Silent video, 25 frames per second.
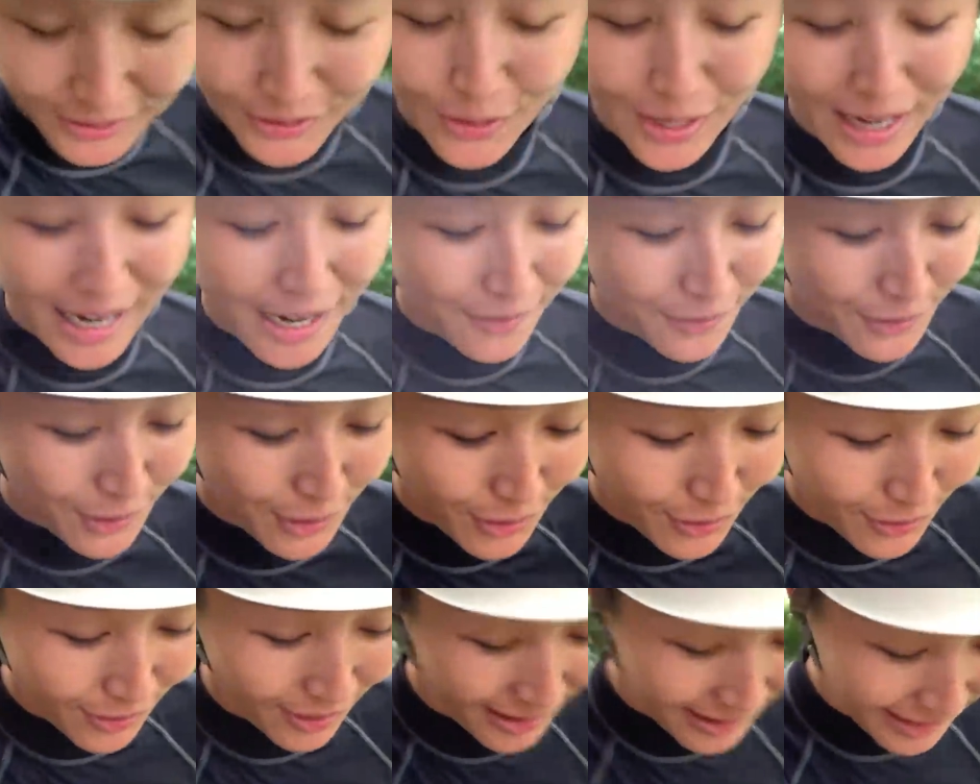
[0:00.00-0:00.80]
you have
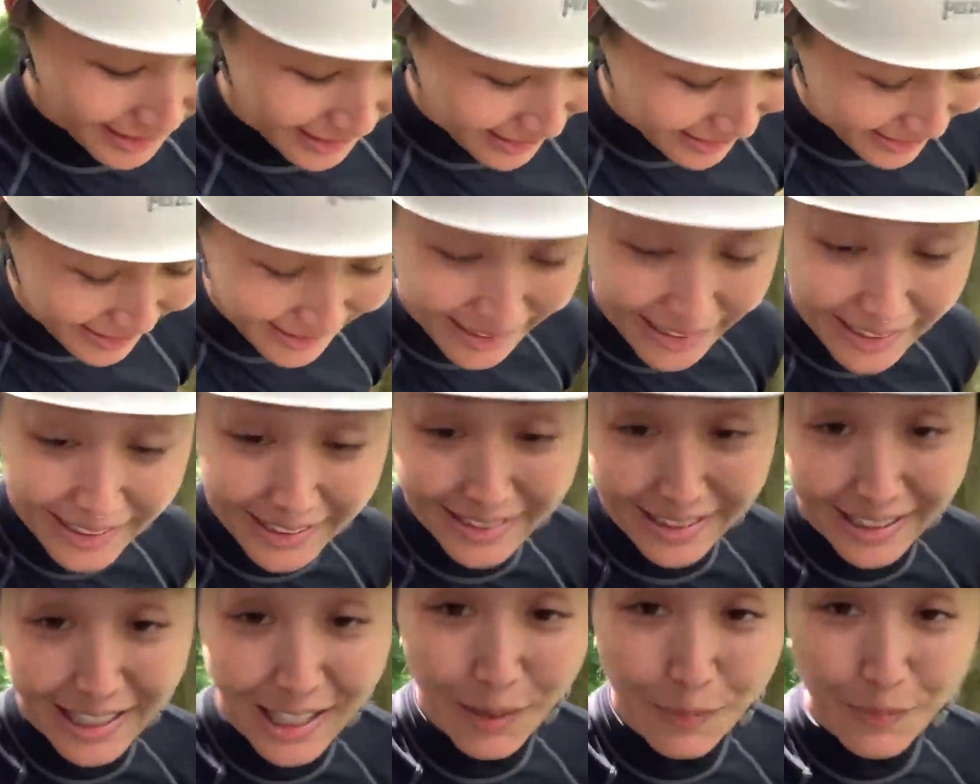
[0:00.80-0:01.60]
to
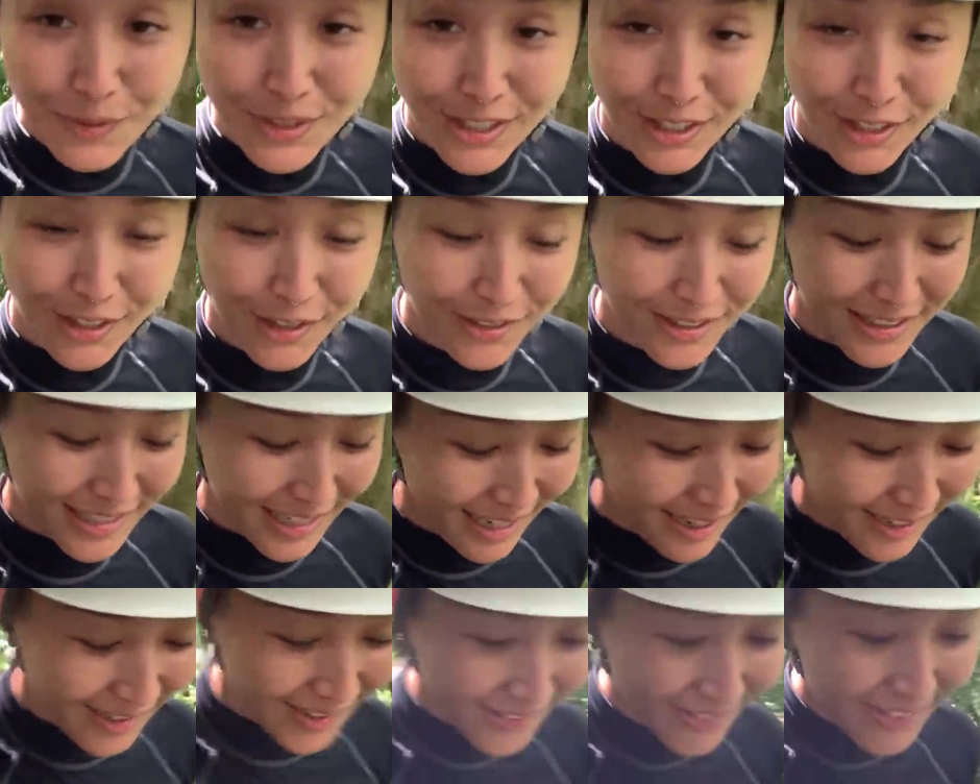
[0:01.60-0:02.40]
hike up to go
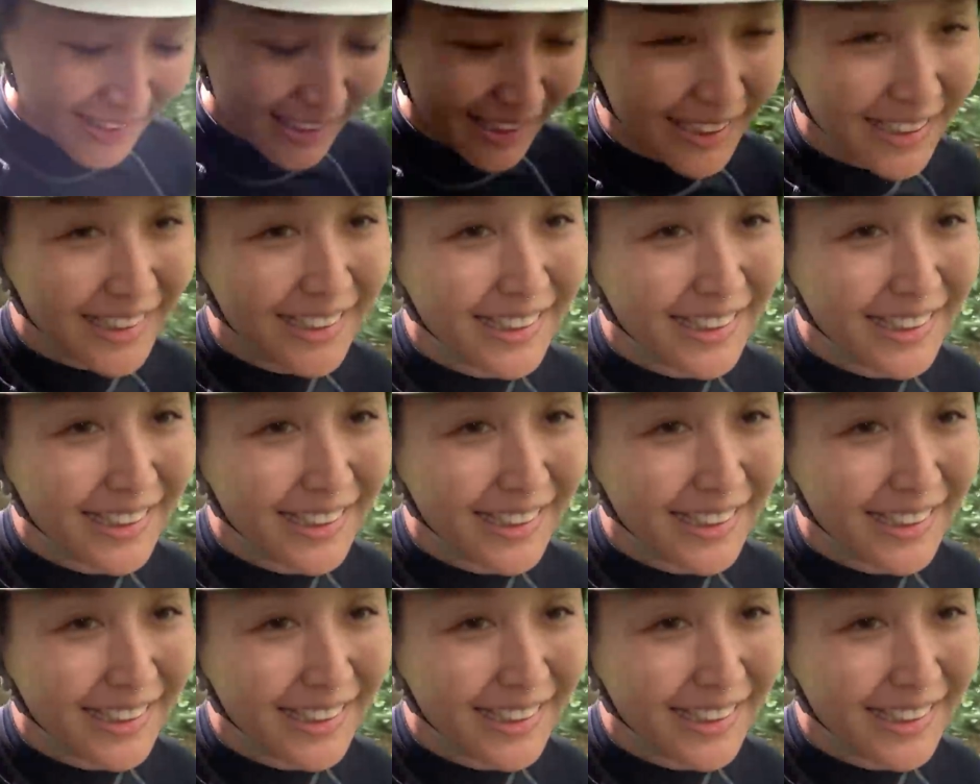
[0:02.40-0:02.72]
down.